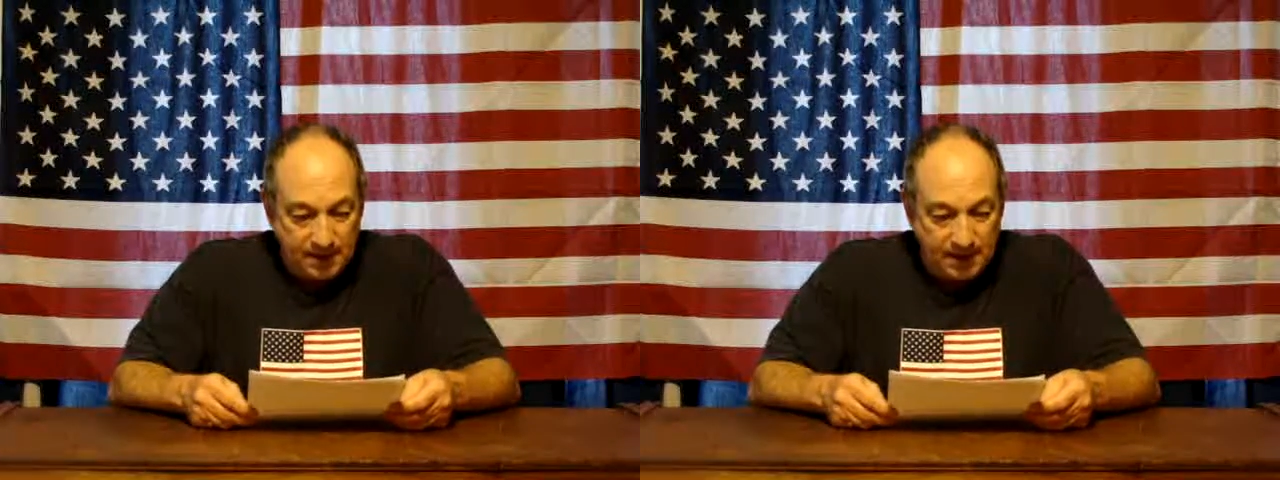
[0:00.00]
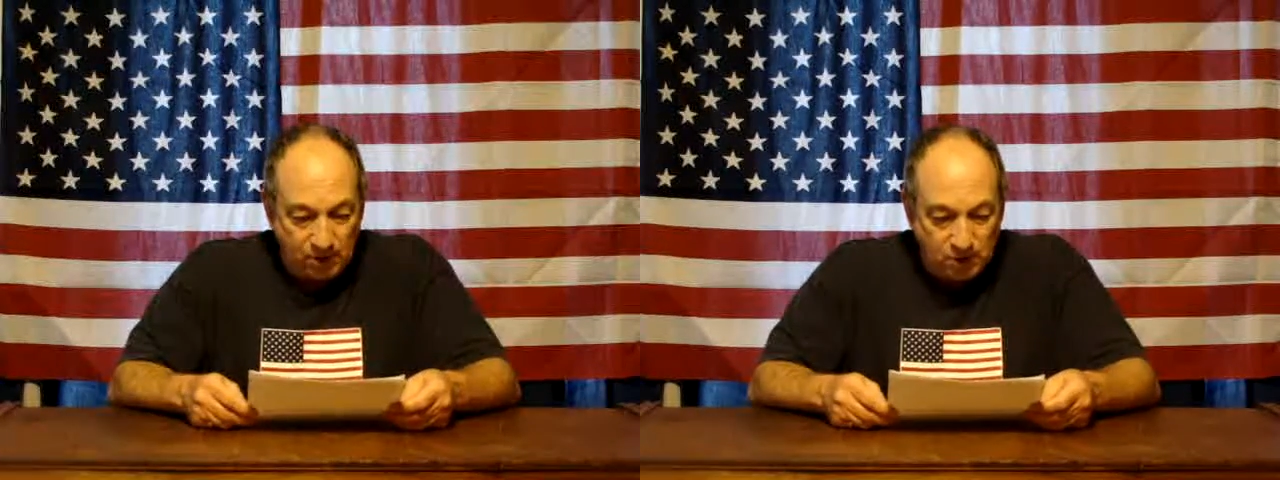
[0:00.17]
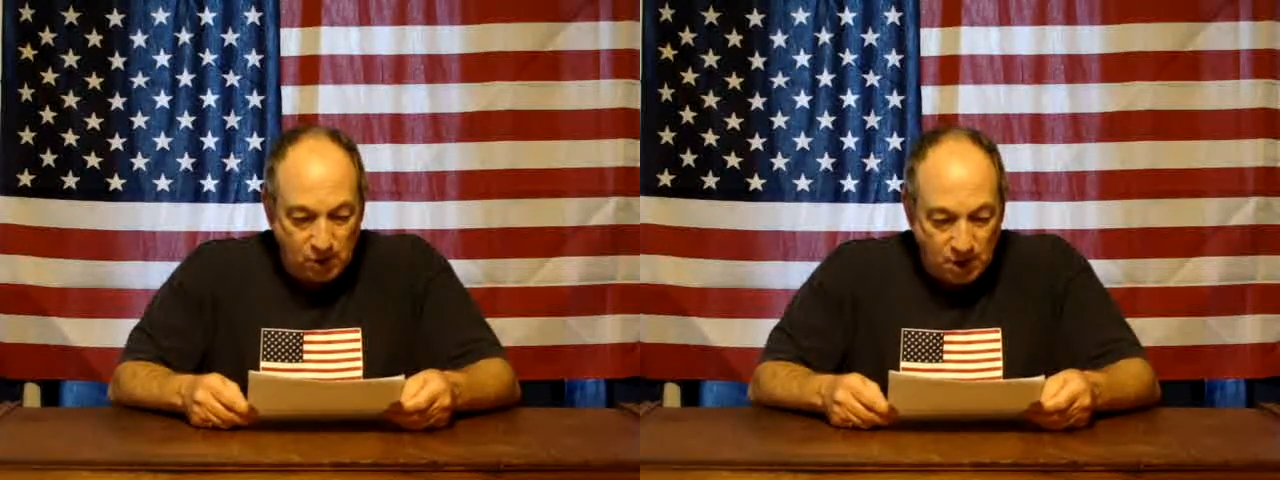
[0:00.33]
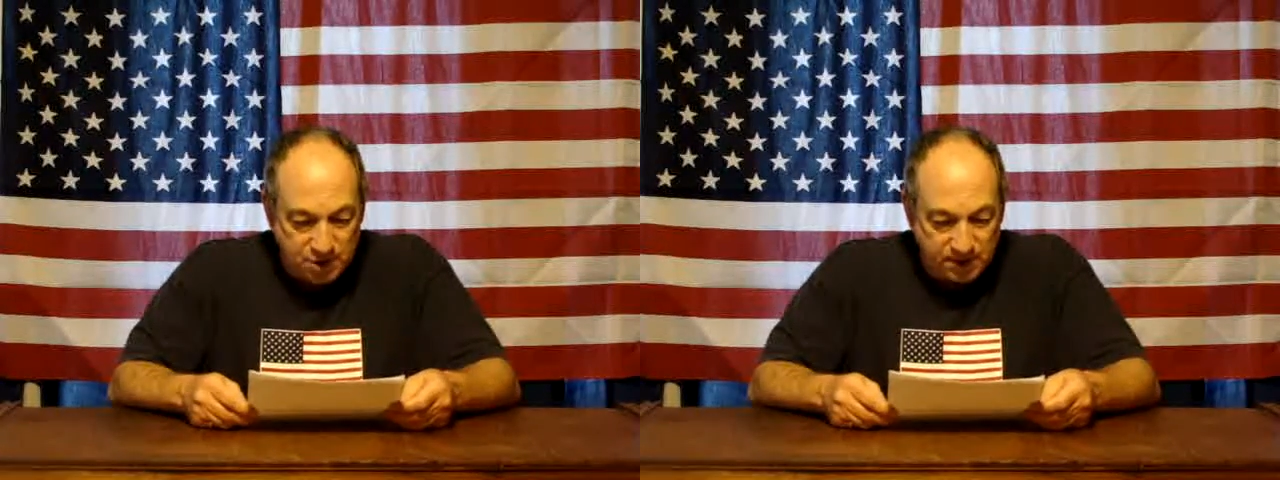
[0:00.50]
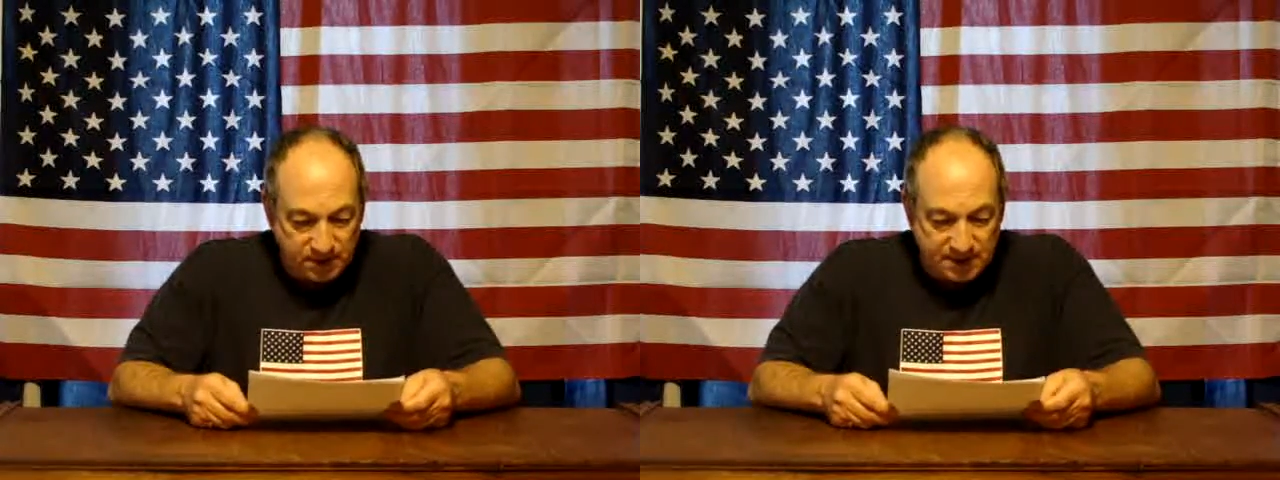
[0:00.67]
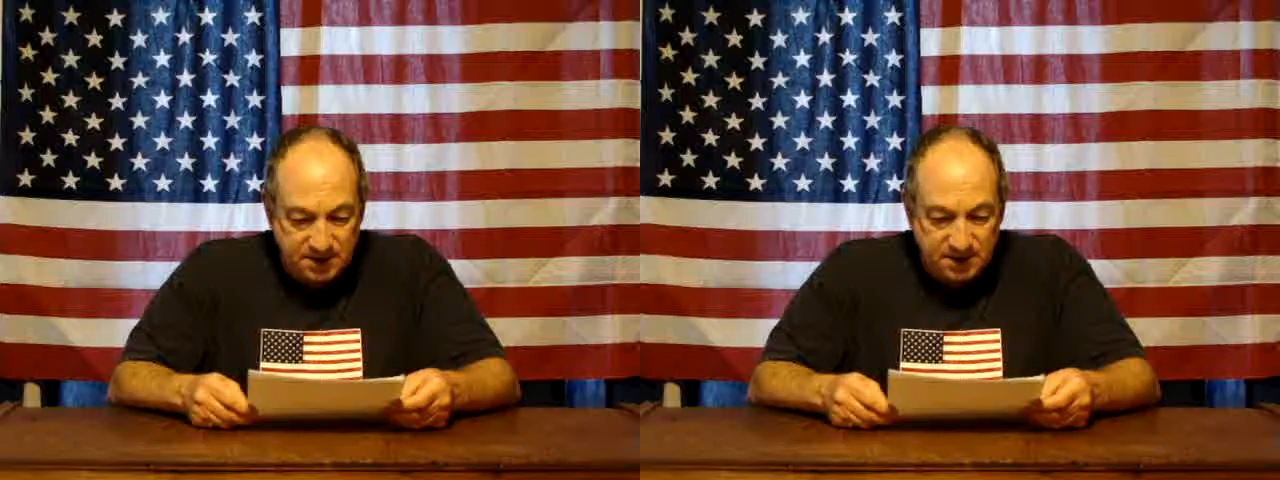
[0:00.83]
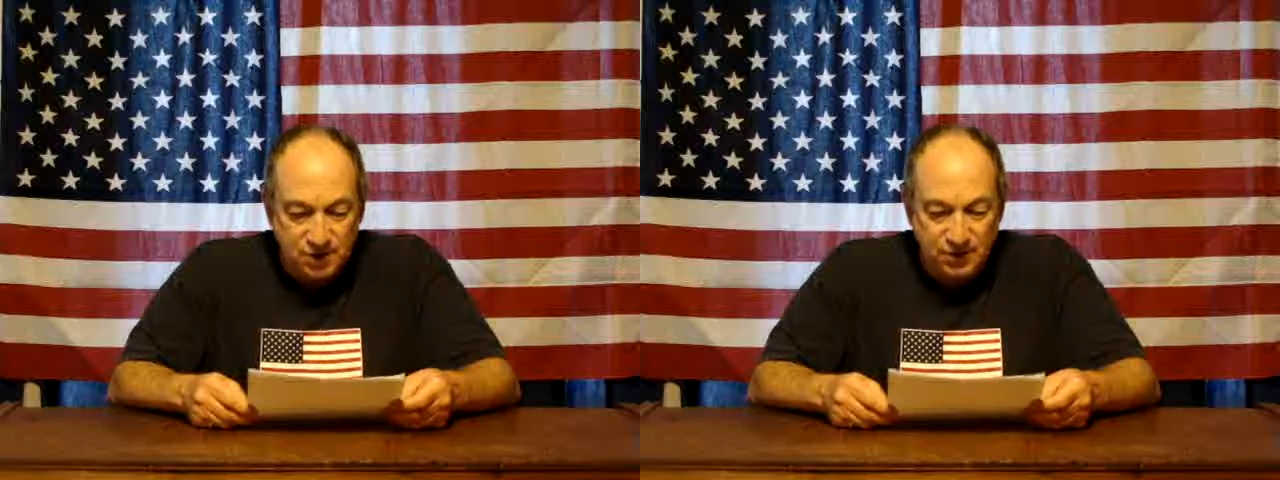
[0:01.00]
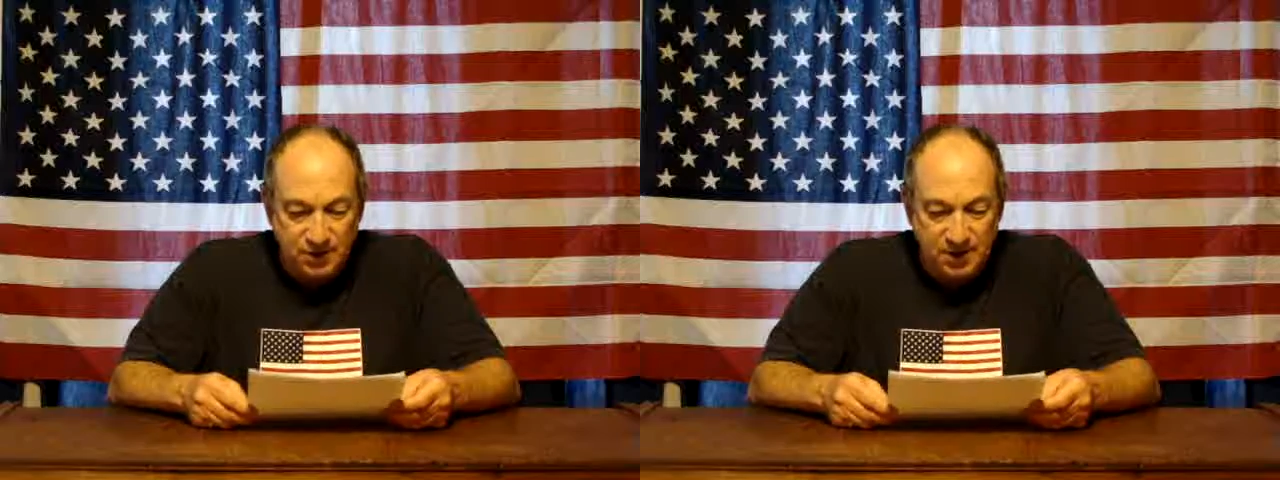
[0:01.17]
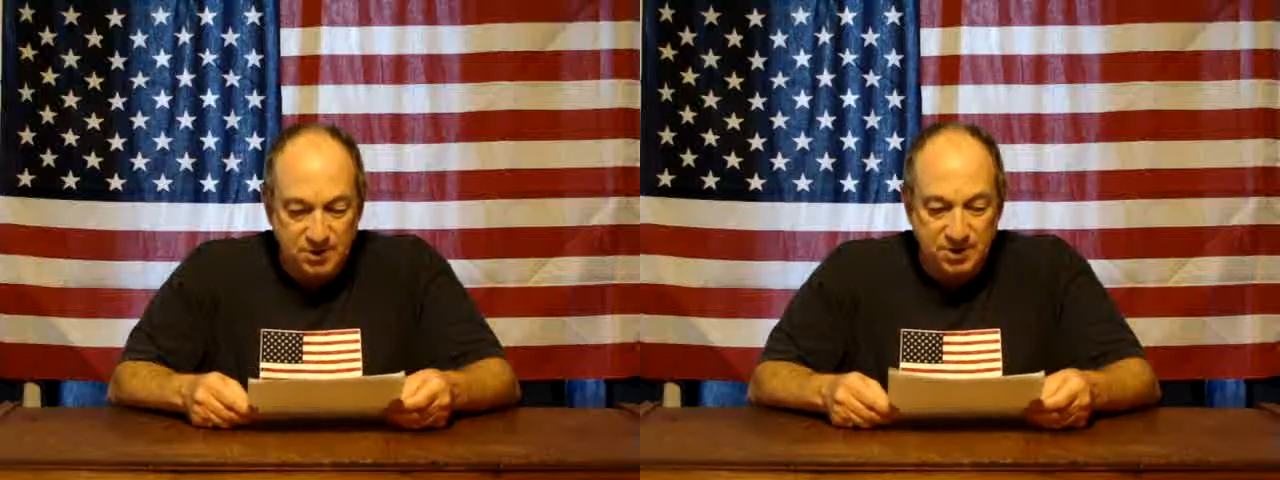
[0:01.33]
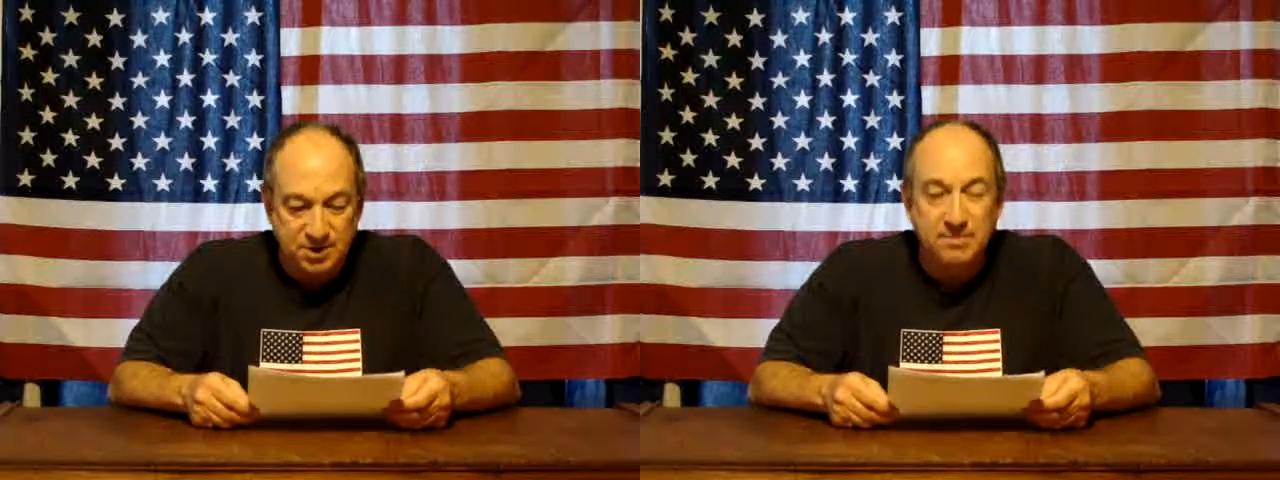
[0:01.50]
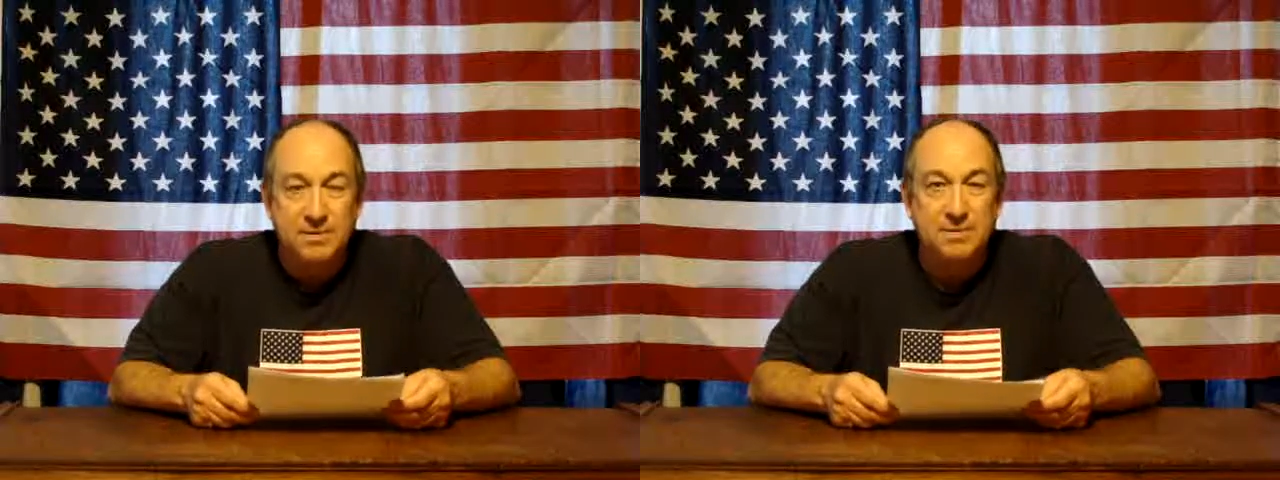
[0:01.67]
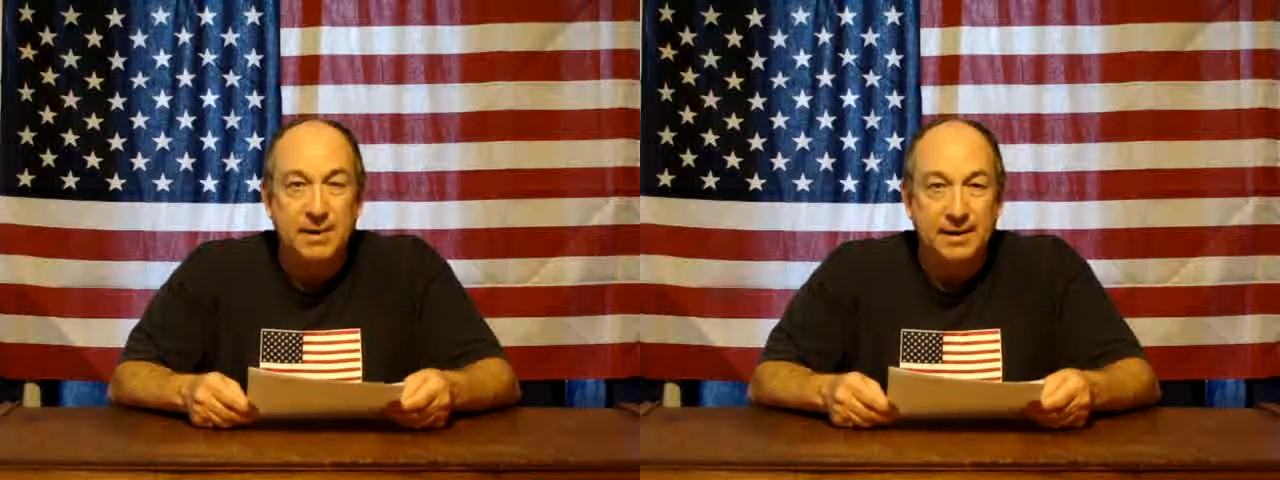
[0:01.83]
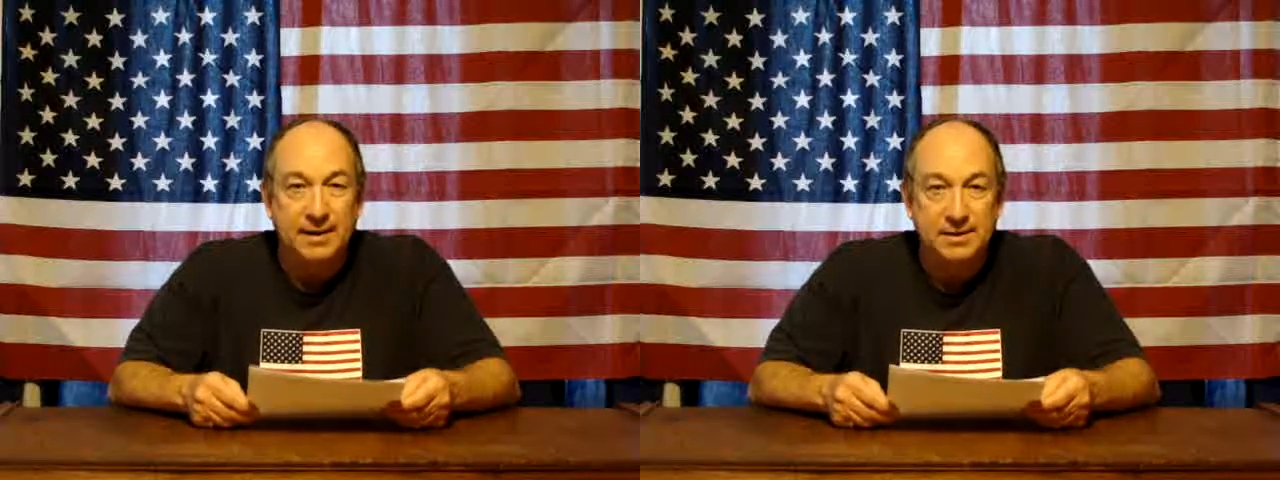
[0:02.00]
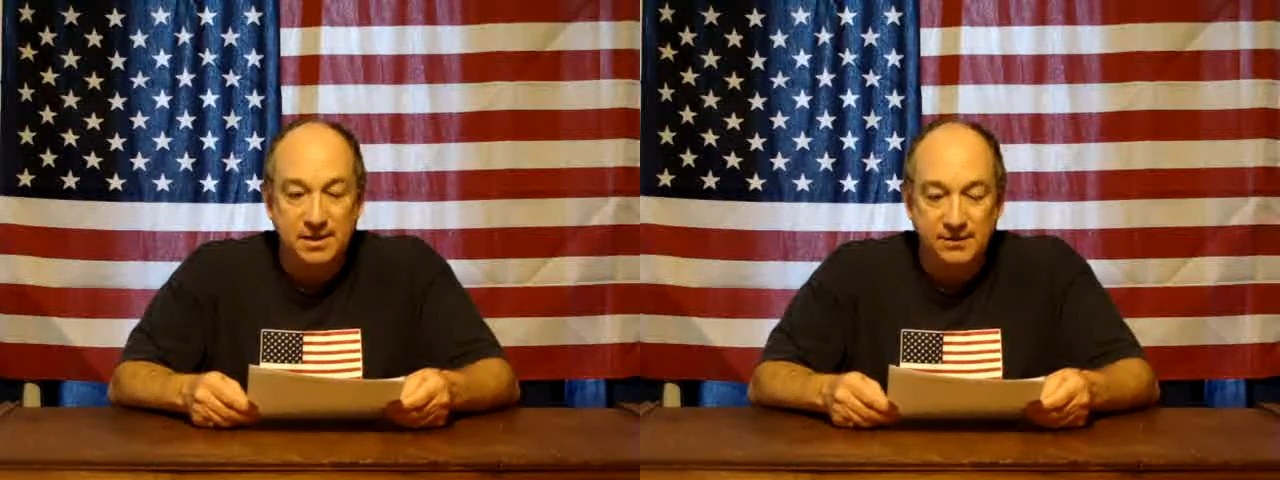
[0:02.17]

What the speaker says: they were cautioned that such fears were symptomatic